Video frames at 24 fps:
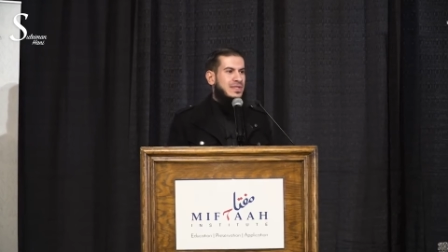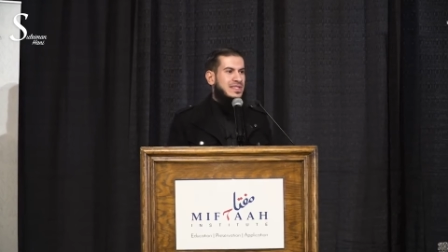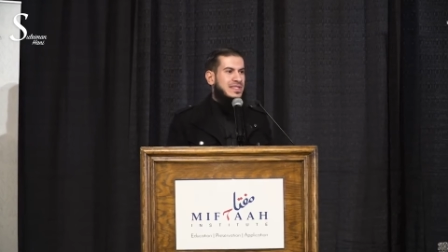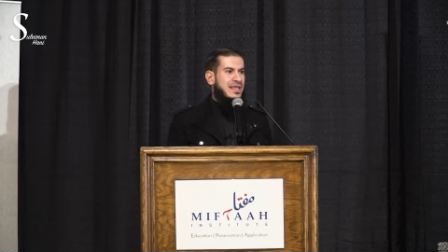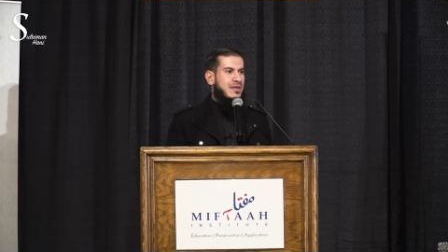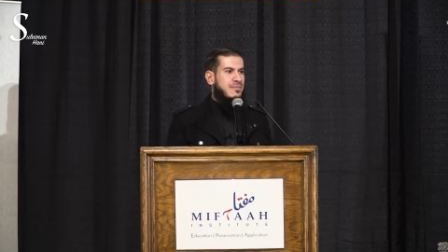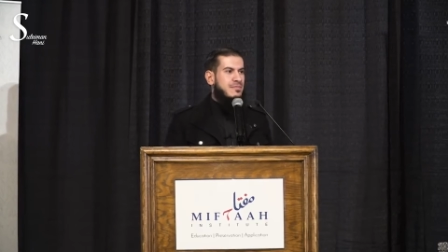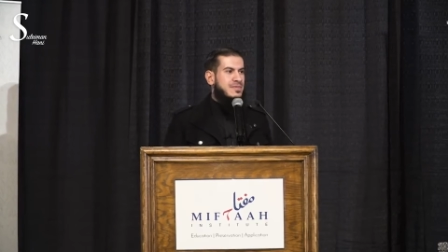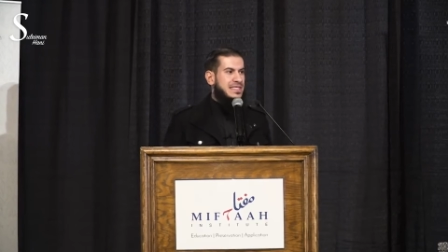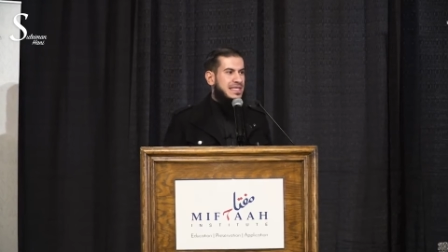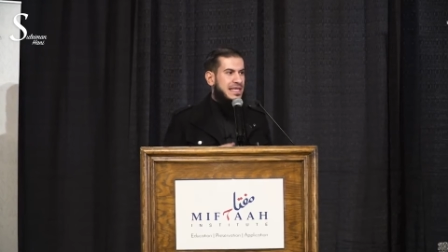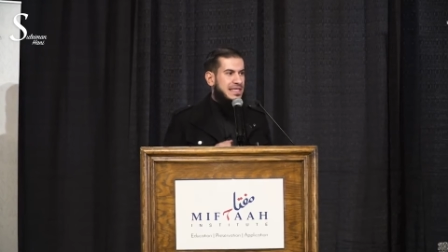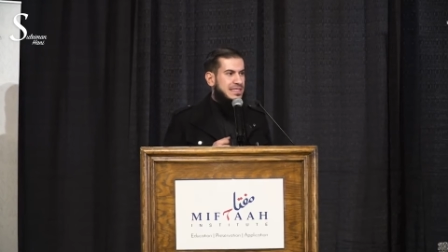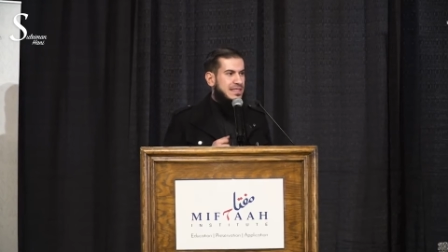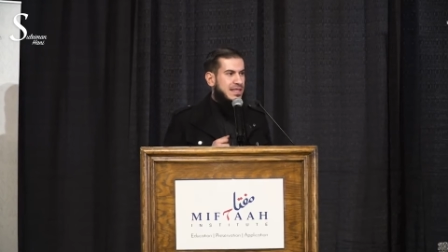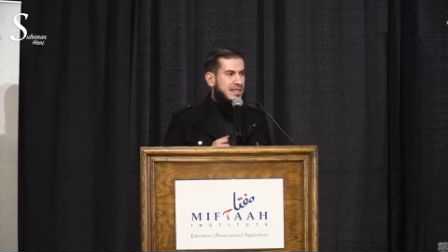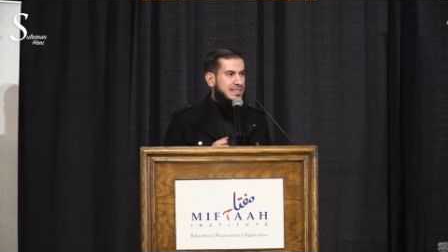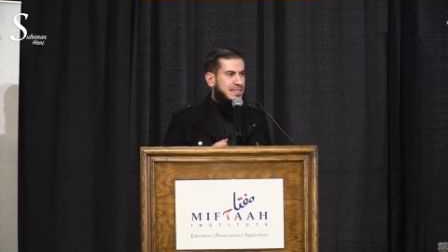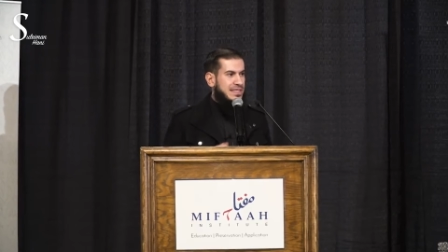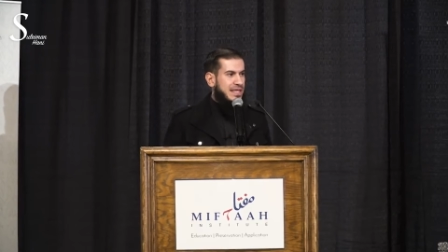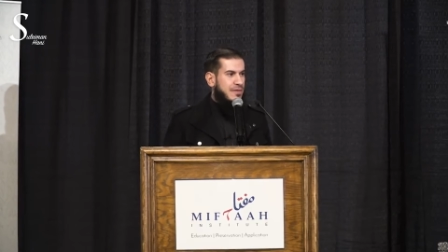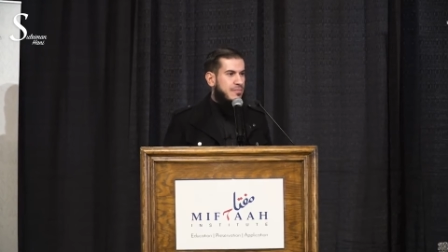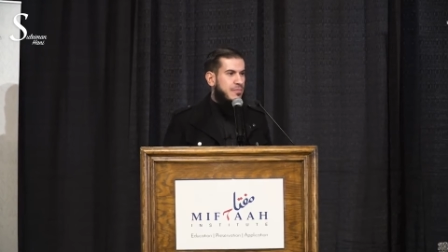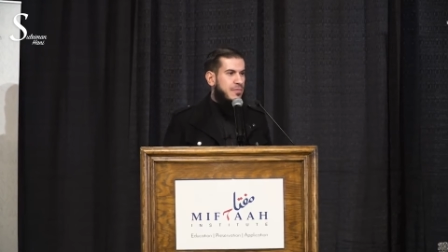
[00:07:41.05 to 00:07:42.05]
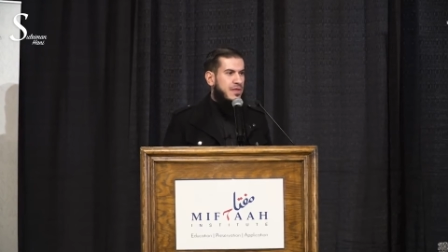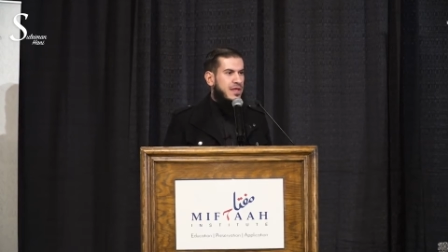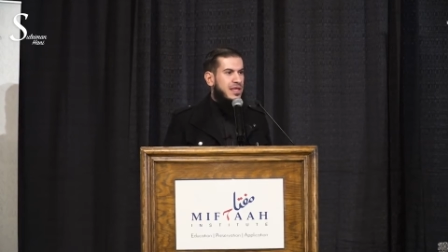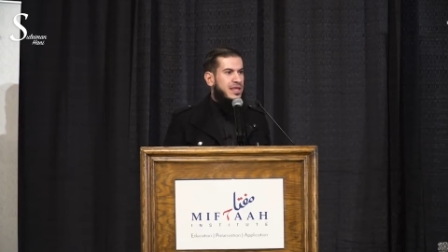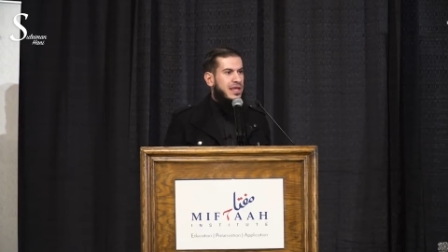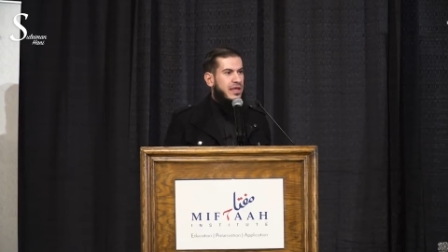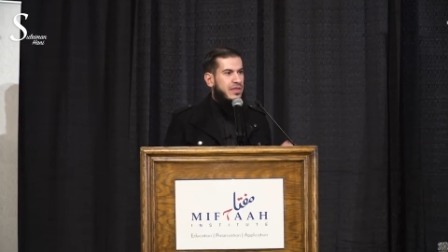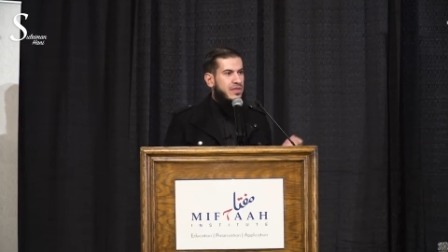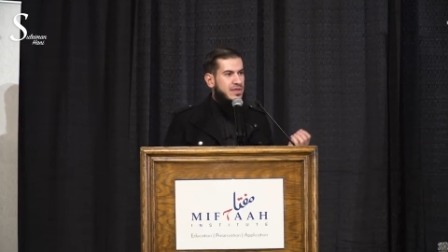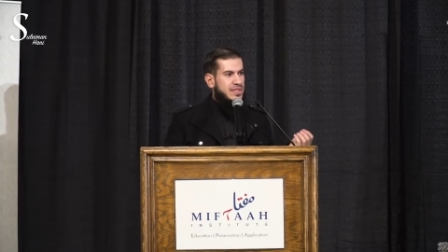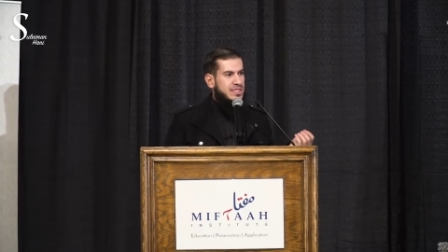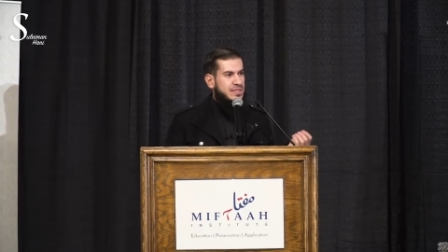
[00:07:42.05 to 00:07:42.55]
wasallam says the same
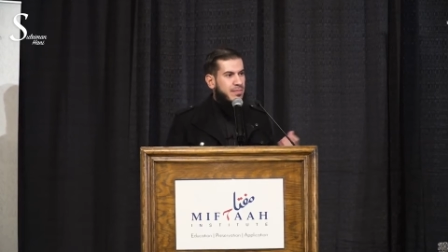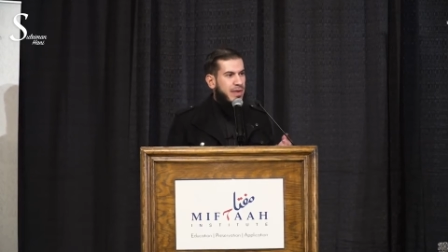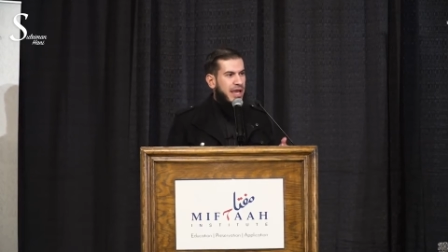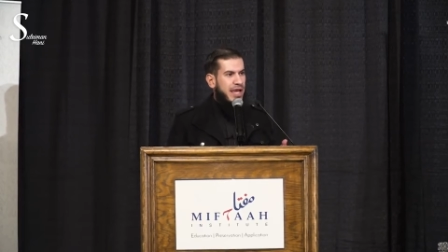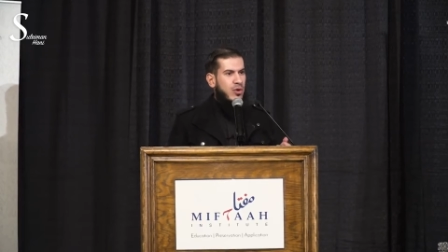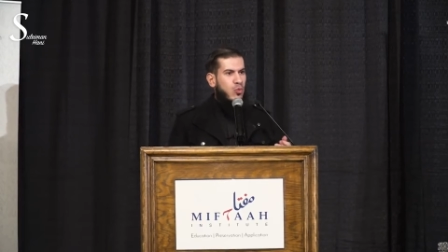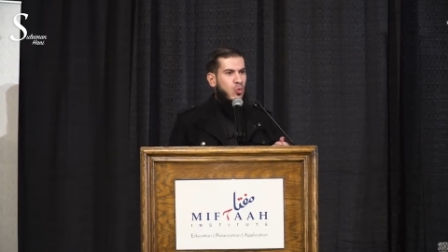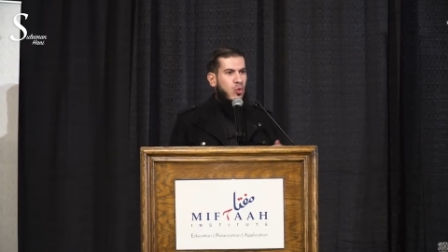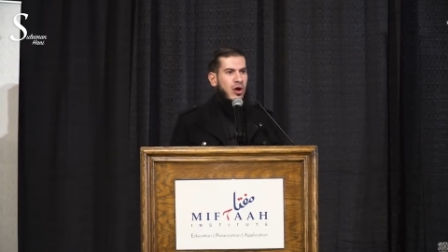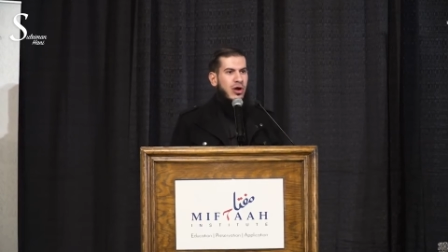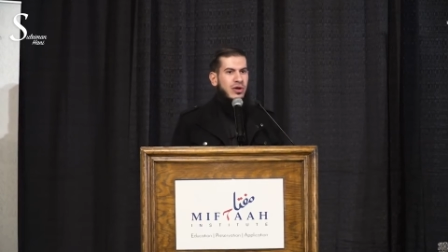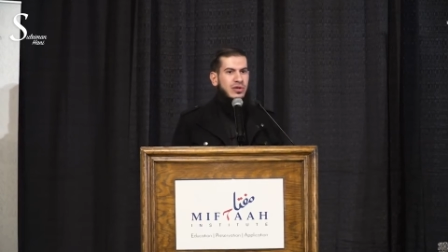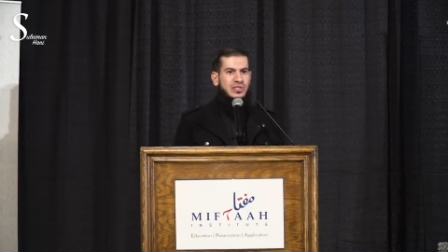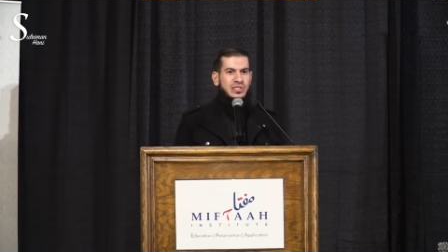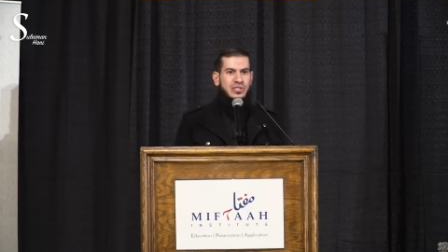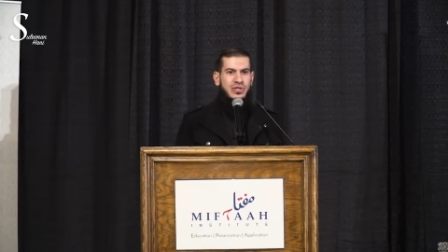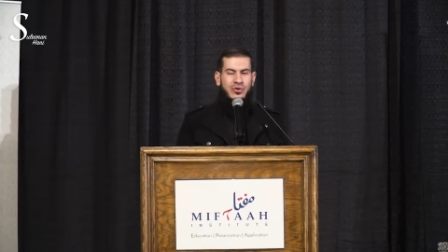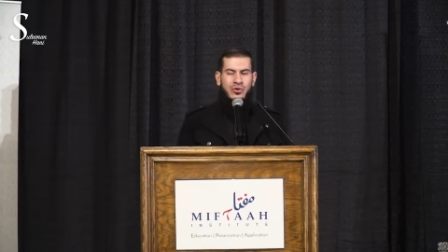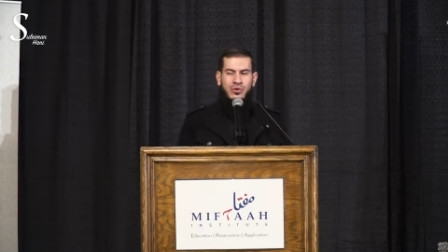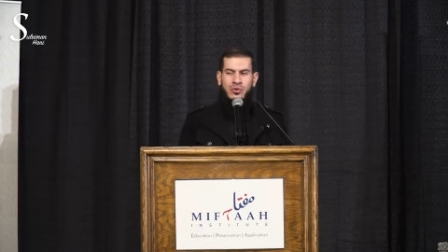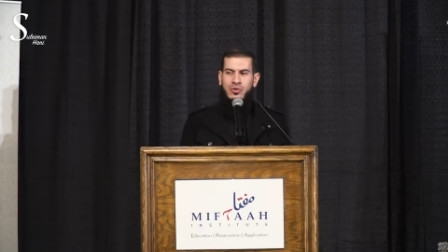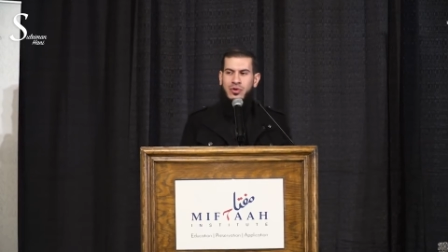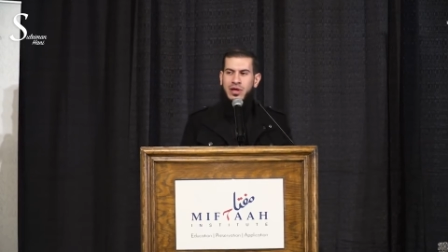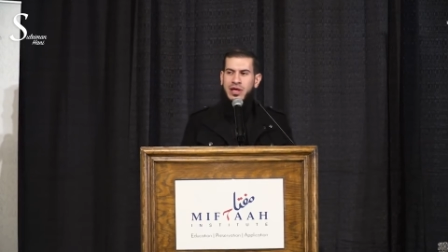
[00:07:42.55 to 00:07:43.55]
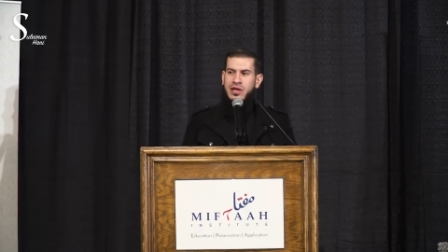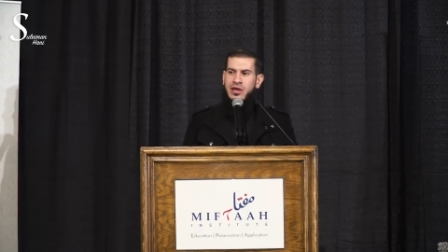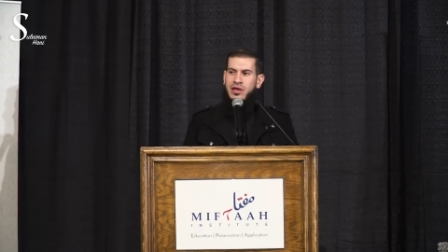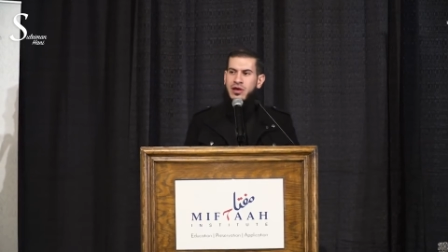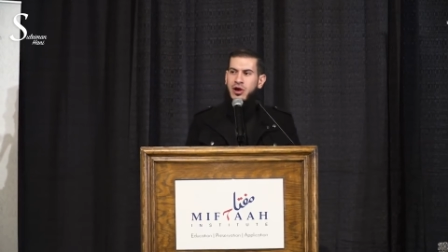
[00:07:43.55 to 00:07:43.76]
thing and this man walks through.